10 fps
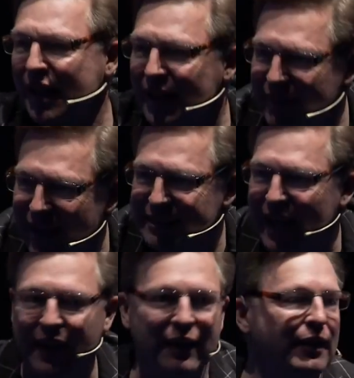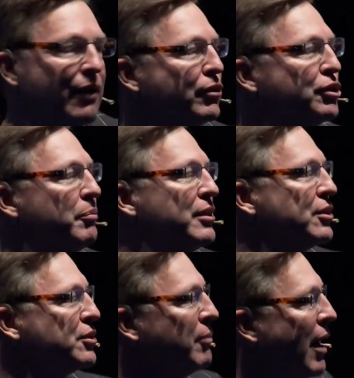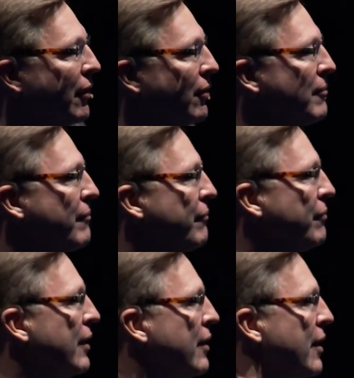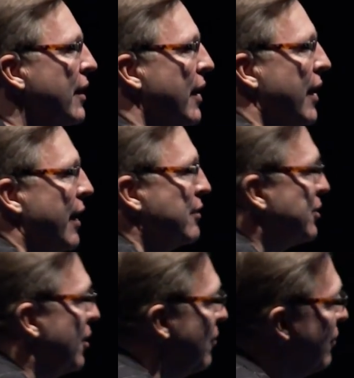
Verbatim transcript: That's how you leverage a business model. And so